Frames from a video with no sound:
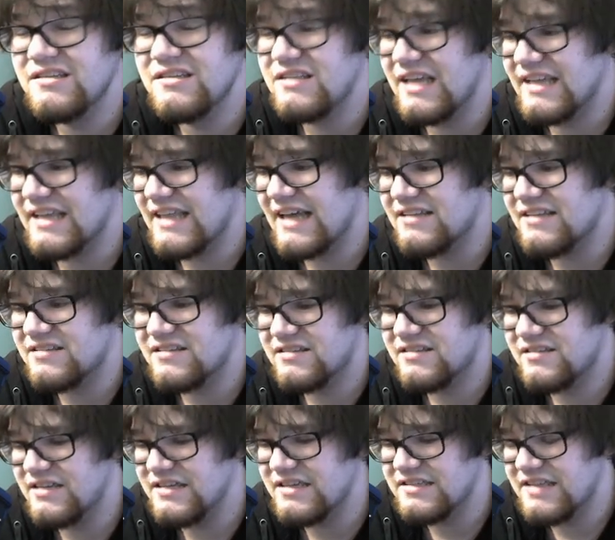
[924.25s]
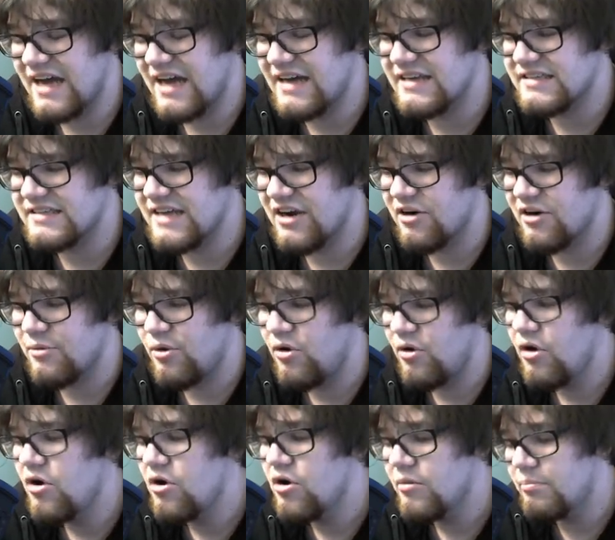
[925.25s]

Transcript: Like, that is kind of terrible.